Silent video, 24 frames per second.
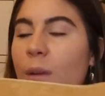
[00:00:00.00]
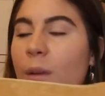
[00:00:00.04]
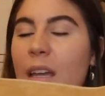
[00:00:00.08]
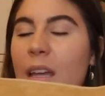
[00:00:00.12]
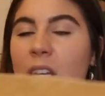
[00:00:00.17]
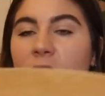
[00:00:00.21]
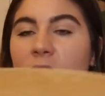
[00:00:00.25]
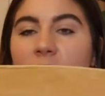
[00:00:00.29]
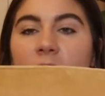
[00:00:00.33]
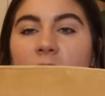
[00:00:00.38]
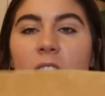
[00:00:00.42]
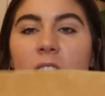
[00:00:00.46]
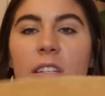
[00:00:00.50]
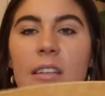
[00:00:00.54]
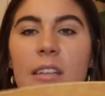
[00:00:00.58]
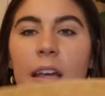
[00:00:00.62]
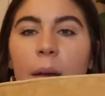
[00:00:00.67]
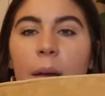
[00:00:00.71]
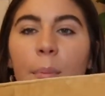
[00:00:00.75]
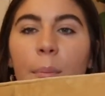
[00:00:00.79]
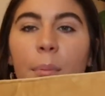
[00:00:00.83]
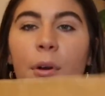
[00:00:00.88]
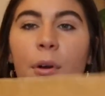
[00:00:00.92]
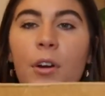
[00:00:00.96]
it just looks like
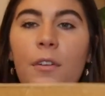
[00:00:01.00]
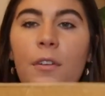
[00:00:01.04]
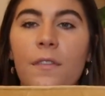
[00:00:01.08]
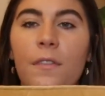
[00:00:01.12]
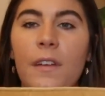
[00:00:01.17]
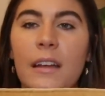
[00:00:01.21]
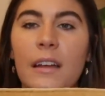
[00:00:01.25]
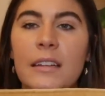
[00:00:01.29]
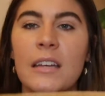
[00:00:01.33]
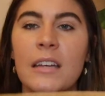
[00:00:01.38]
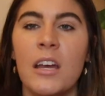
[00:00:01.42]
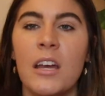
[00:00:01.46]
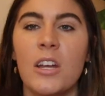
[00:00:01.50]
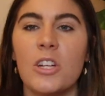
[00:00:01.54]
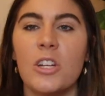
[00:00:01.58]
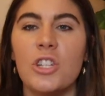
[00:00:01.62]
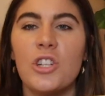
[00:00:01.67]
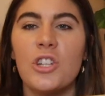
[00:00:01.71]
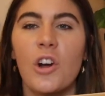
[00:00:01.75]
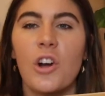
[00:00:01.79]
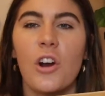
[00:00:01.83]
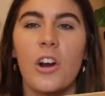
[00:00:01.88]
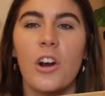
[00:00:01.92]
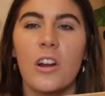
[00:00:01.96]
a perfect
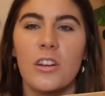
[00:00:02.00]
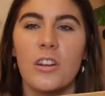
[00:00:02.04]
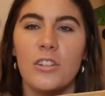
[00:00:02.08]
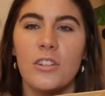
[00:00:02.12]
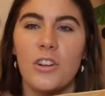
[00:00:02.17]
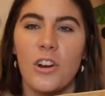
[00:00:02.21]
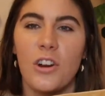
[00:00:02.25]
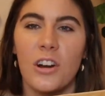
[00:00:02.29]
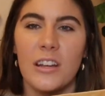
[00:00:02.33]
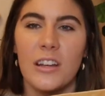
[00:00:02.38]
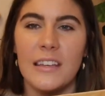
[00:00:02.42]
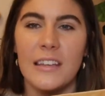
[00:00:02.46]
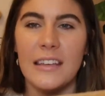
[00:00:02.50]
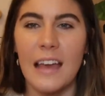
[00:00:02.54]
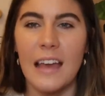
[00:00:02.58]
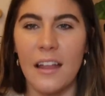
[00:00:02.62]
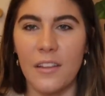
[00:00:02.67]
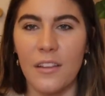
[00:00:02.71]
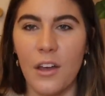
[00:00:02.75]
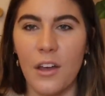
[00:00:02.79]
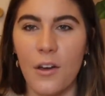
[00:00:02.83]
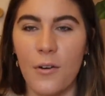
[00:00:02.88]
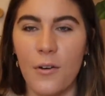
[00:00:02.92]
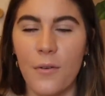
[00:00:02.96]
dark
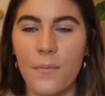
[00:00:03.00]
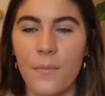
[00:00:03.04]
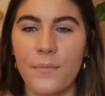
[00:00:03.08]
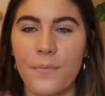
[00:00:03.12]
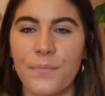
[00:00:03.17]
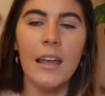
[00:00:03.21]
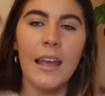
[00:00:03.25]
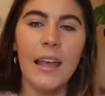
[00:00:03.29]
yellow.